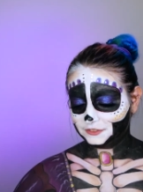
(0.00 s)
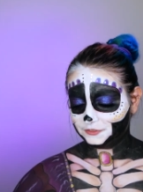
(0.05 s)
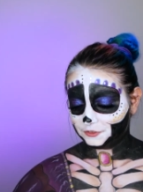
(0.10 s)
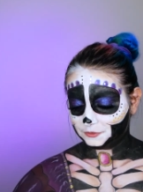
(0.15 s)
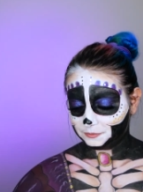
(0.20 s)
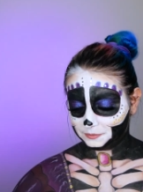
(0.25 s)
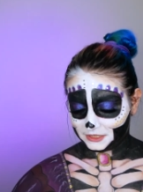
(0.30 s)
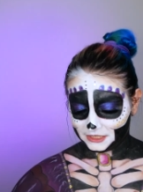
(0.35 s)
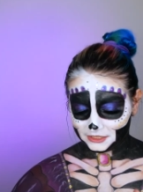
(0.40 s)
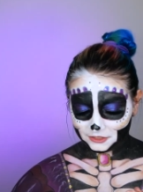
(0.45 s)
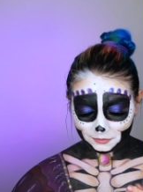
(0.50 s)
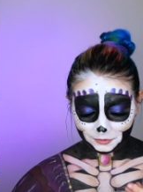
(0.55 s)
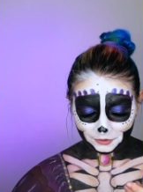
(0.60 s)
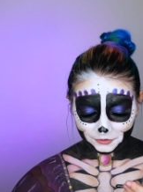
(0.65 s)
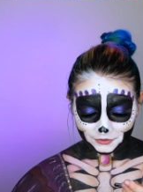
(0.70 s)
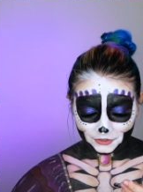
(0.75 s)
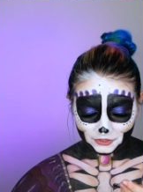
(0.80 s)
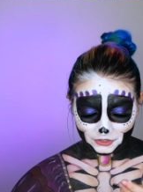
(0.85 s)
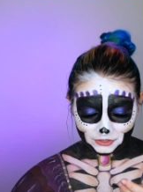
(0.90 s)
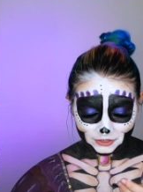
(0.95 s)
is from NYX
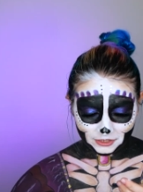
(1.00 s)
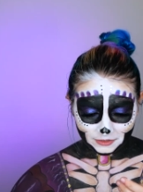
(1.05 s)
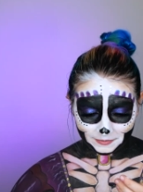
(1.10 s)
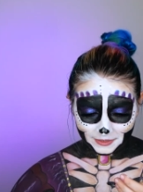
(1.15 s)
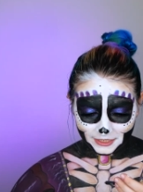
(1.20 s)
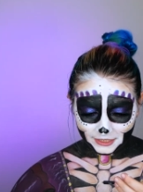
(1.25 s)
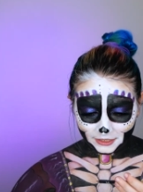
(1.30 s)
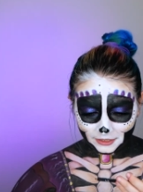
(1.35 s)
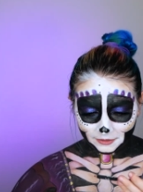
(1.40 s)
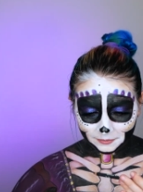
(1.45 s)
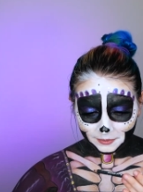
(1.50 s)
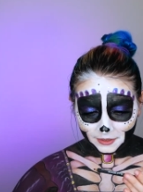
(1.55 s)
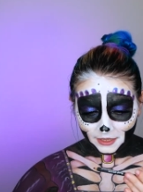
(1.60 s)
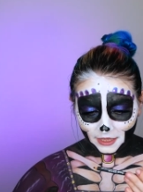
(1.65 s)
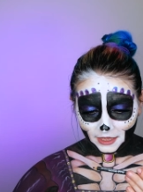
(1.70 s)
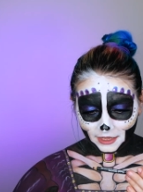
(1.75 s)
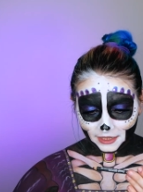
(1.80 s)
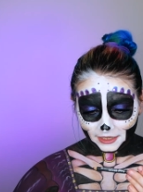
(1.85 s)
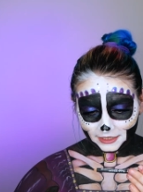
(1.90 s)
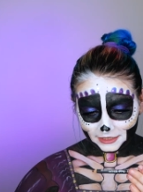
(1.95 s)
Professional Makeup
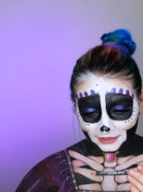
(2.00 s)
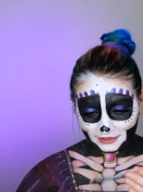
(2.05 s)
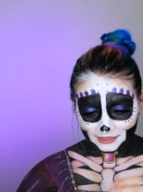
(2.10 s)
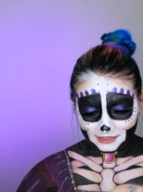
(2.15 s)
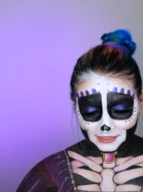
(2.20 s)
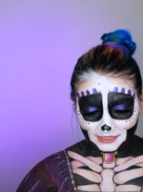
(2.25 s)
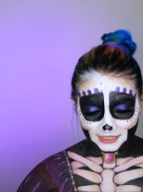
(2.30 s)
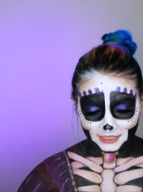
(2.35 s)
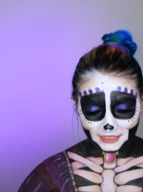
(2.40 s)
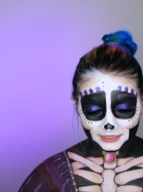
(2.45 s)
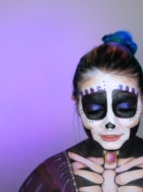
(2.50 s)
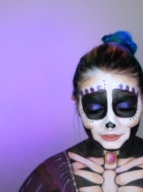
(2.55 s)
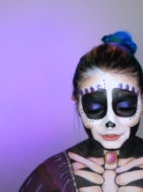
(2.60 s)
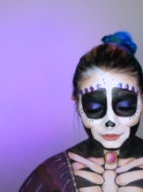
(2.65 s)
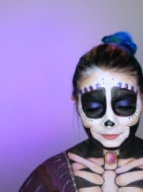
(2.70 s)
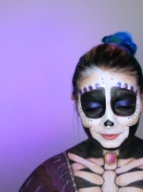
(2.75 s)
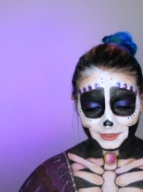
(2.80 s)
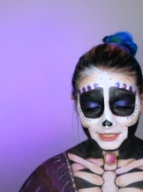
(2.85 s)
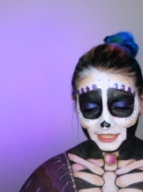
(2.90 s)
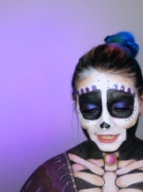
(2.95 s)
in the shade
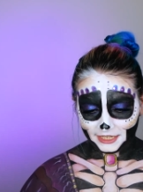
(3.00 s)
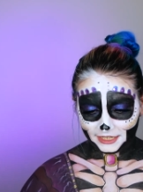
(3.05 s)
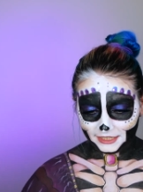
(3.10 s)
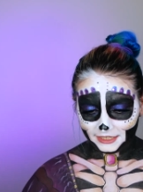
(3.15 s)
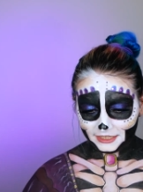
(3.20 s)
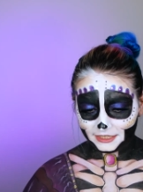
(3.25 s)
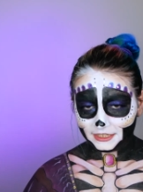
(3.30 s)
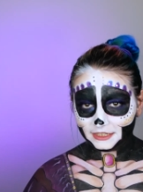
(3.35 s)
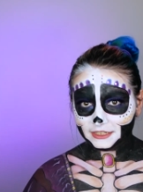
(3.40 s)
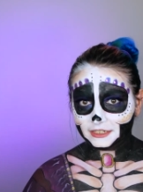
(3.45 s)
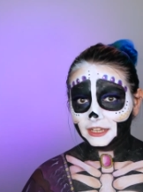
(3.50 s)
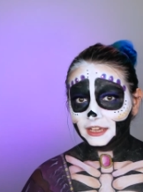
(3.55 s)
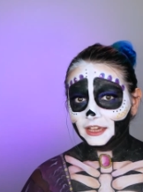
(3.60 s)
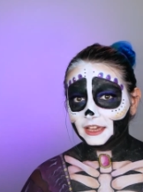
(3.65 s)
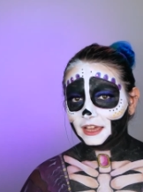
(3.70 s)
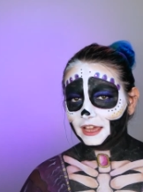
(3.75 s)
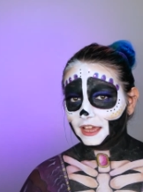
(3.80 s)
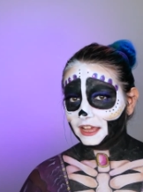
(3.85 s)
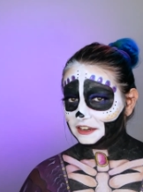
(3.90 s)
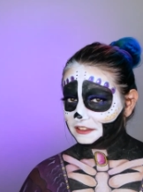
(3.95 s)
Copenhagen,
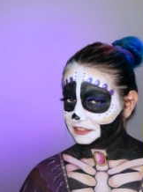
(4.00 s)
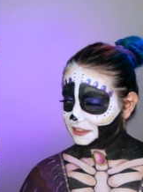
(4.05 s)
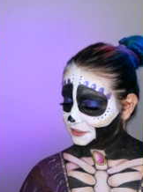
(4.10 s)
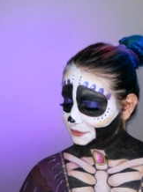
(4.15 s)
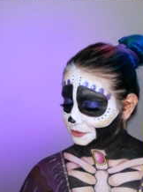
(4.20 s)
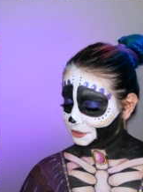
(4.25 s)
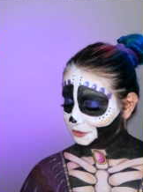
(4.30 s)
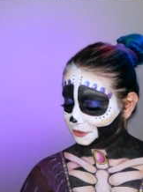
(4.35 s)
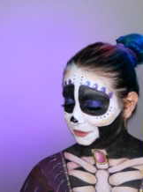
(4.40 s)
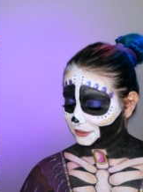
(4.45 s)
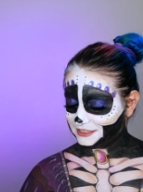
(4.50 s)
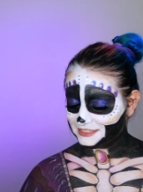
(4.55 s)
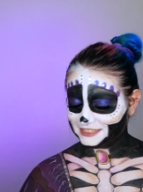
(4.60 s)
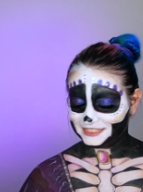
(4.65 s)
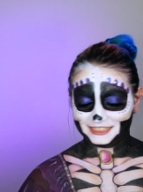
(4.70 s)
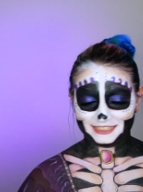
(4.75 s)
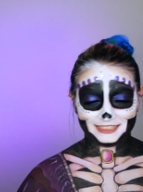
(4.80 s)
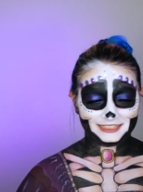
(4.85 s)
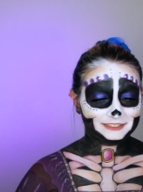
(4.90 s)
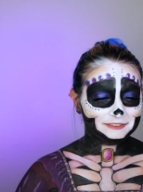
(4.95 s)
and then we will
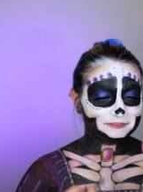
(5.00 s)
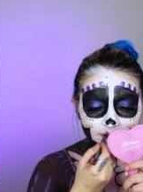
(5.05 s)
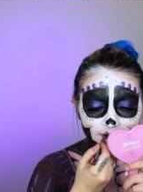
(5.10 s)
see.